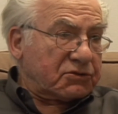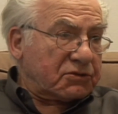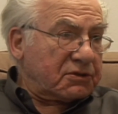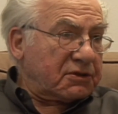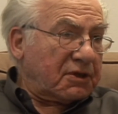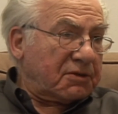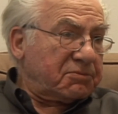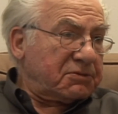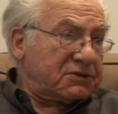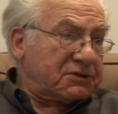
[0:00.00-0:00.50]

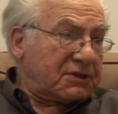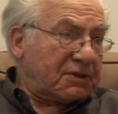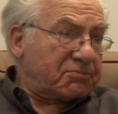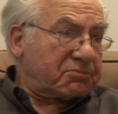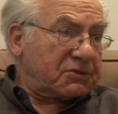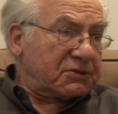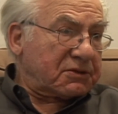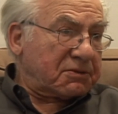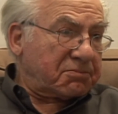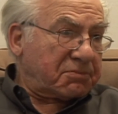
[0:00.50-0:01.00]
Should they be
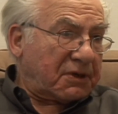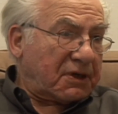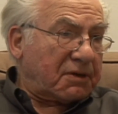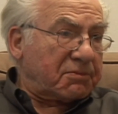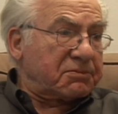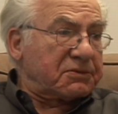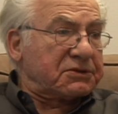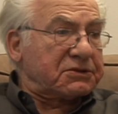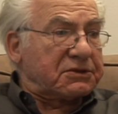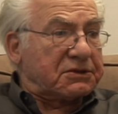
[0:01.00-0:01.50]
separate
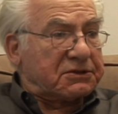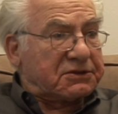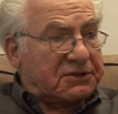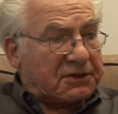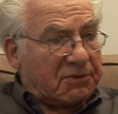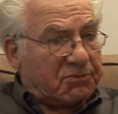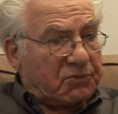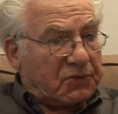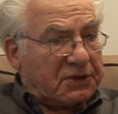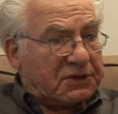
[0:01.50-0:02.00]
departments? In
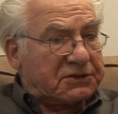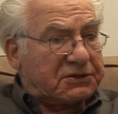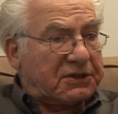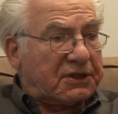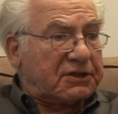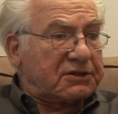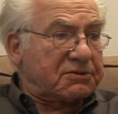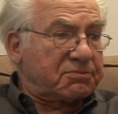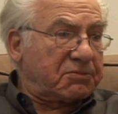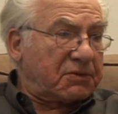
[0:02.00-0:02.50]
some ways,
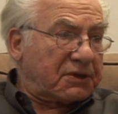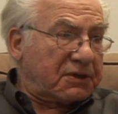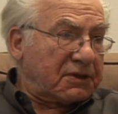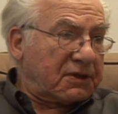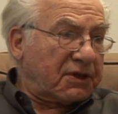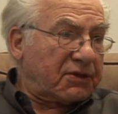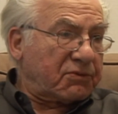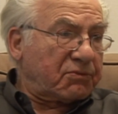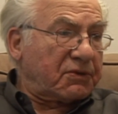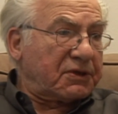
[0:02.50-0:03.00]
yes, but
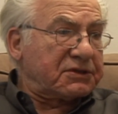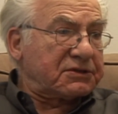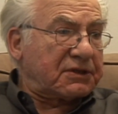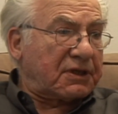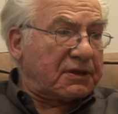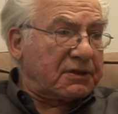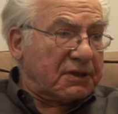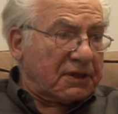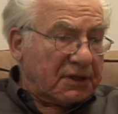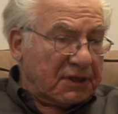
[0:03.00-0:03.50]
in other ways
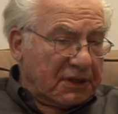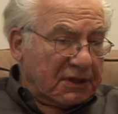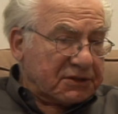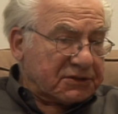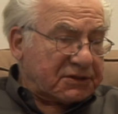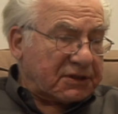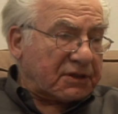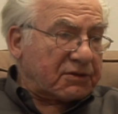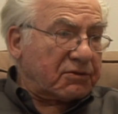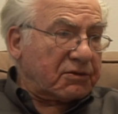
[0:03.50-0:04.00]
that
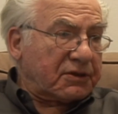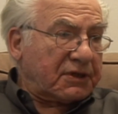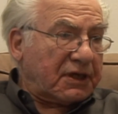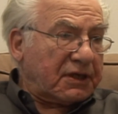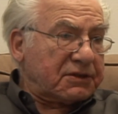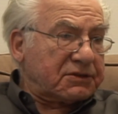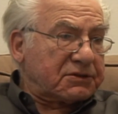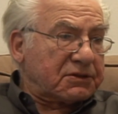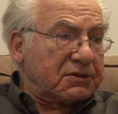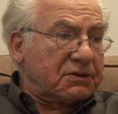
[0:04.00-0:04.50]

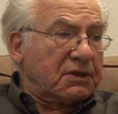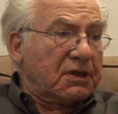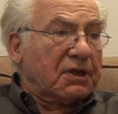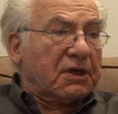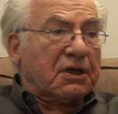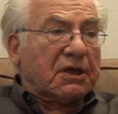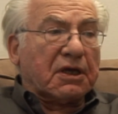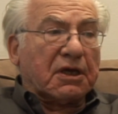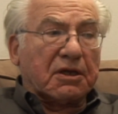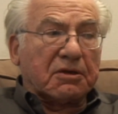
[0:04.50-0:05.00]
segregates it.
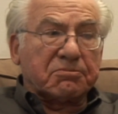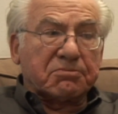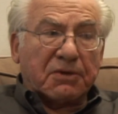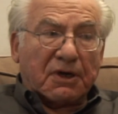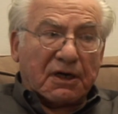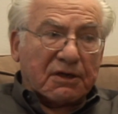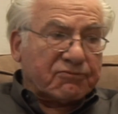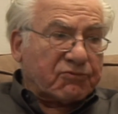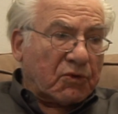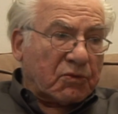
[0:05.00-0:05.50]
And
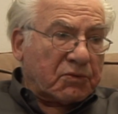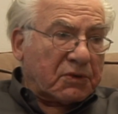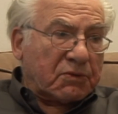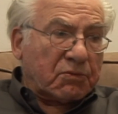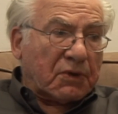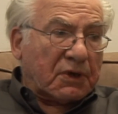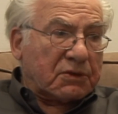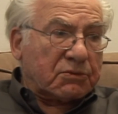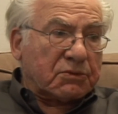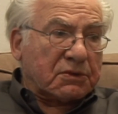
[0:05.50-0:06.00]
part of what we
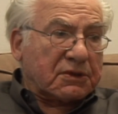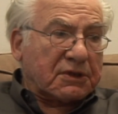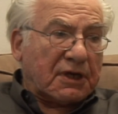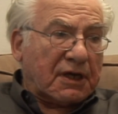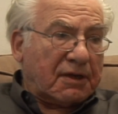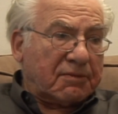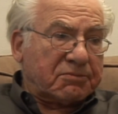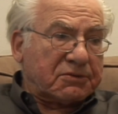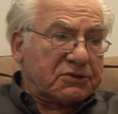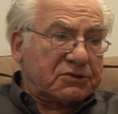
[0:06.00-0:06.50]
want to
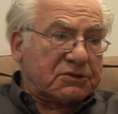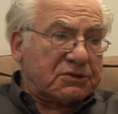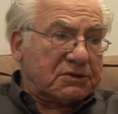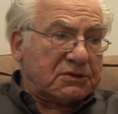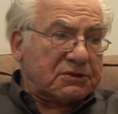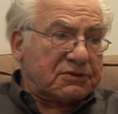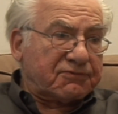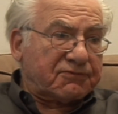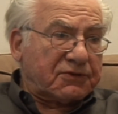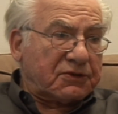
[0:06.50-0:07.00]
accomplish
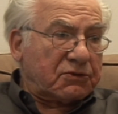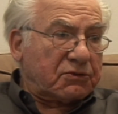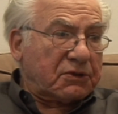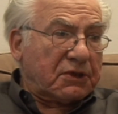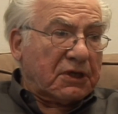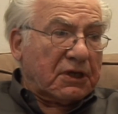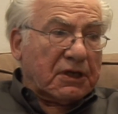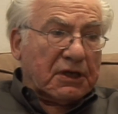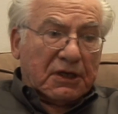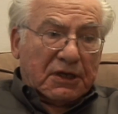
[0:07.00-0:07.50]
in this
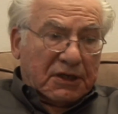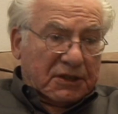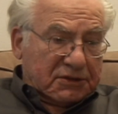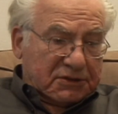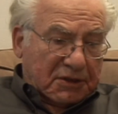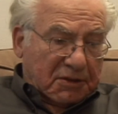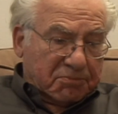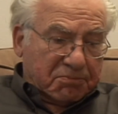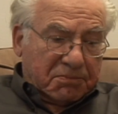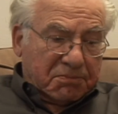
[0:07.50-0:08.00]
field
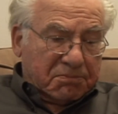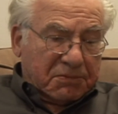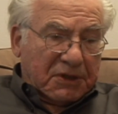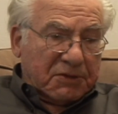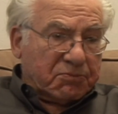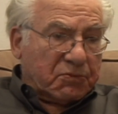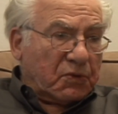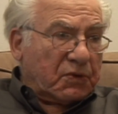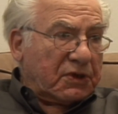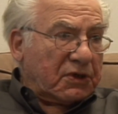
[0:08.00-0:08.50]
is that
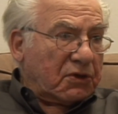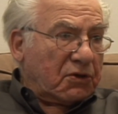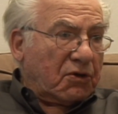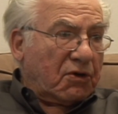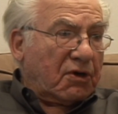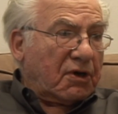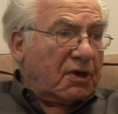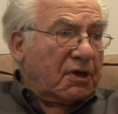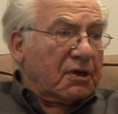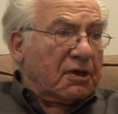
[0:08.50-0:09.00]
people in
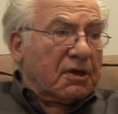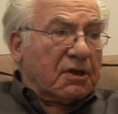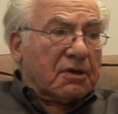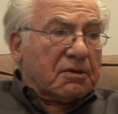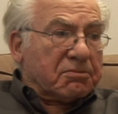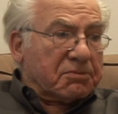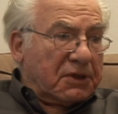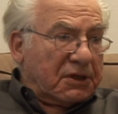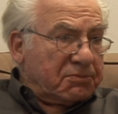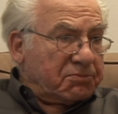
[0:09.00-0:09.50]
law,
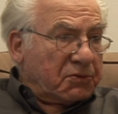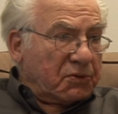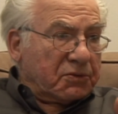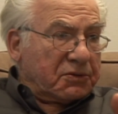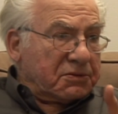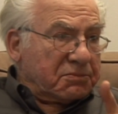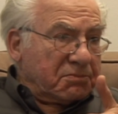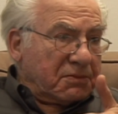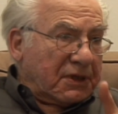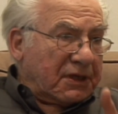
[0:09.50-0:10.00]

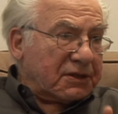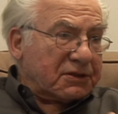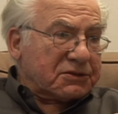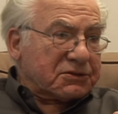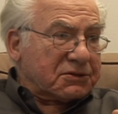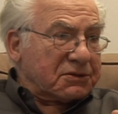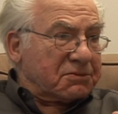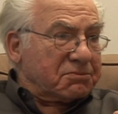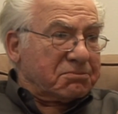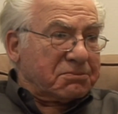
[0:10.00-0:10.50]
people in
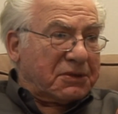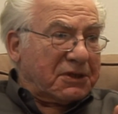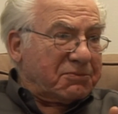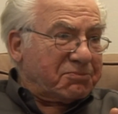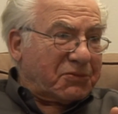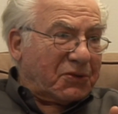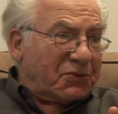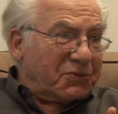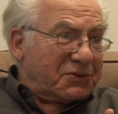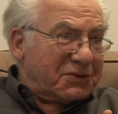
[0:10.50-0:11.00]
medicine,
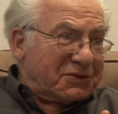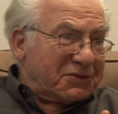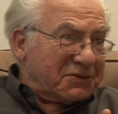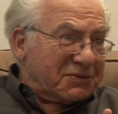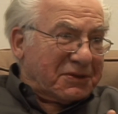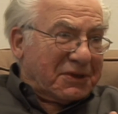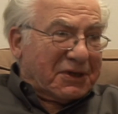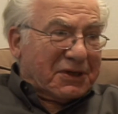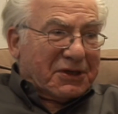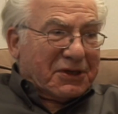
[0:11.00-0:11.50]
people
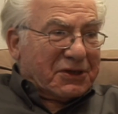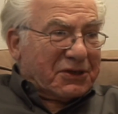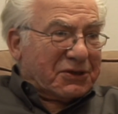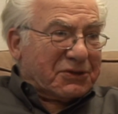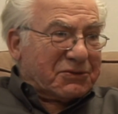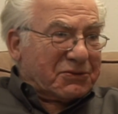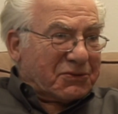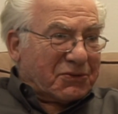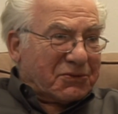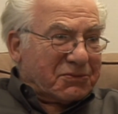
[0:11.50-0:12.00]
in,
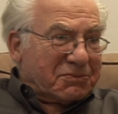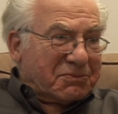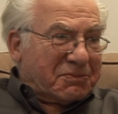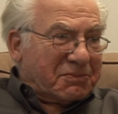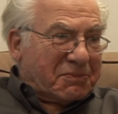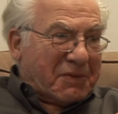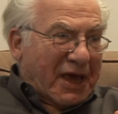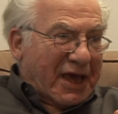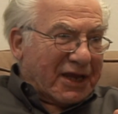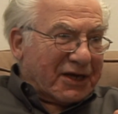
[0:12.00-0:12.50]
in
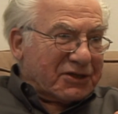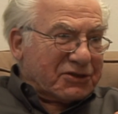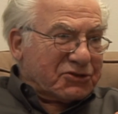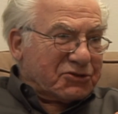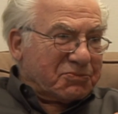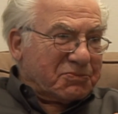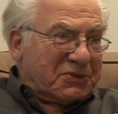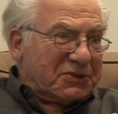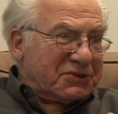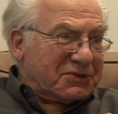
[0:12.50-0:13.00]

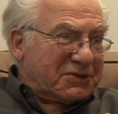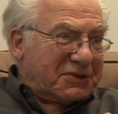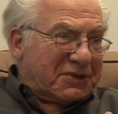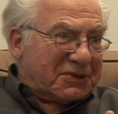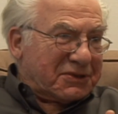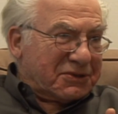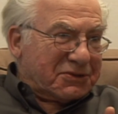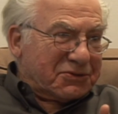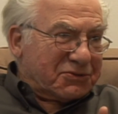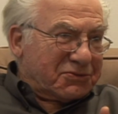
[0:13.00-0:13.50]
management
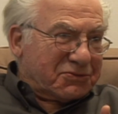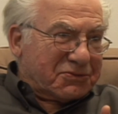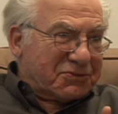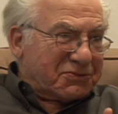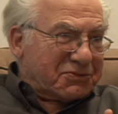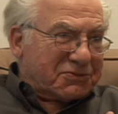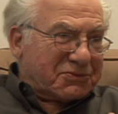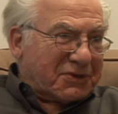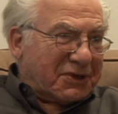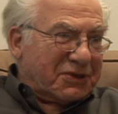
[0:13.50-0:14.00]
and in
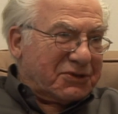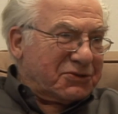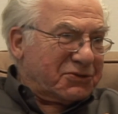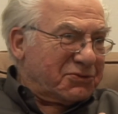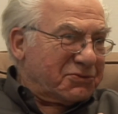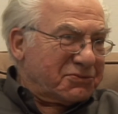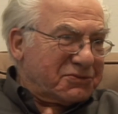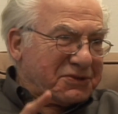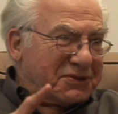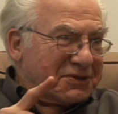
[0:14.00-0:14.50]
trade
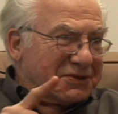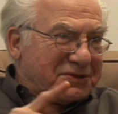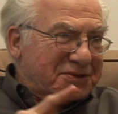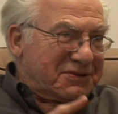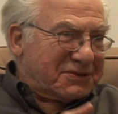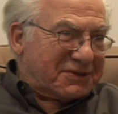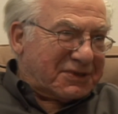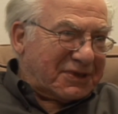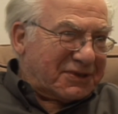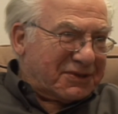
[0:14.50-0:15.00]

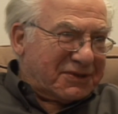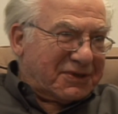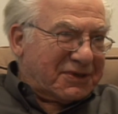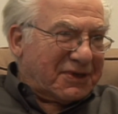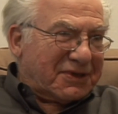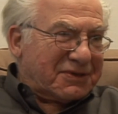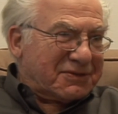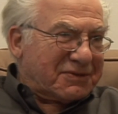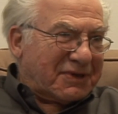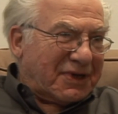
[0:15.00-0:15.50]
unions and
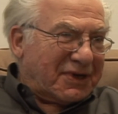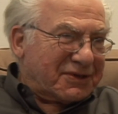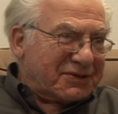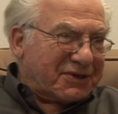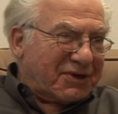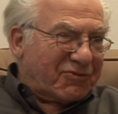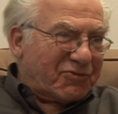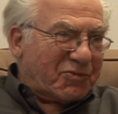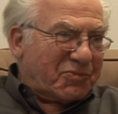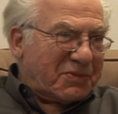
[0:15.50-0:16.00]
in
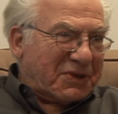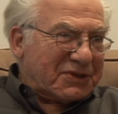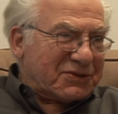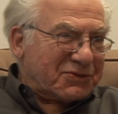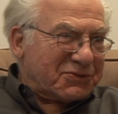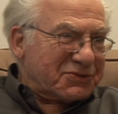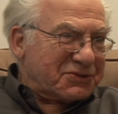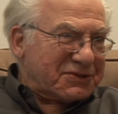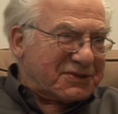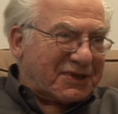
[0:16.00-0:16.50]

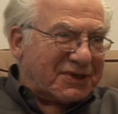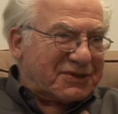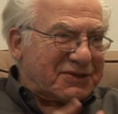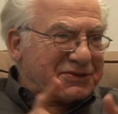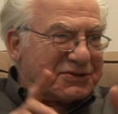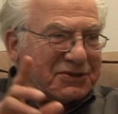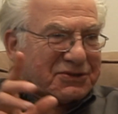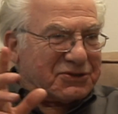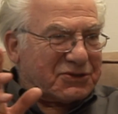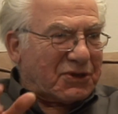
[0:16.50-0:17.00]
non-governmental
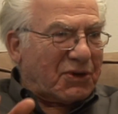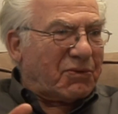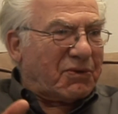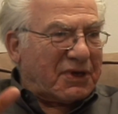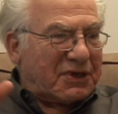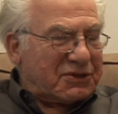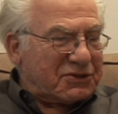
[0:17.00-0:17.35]
studies and so mm-hmm.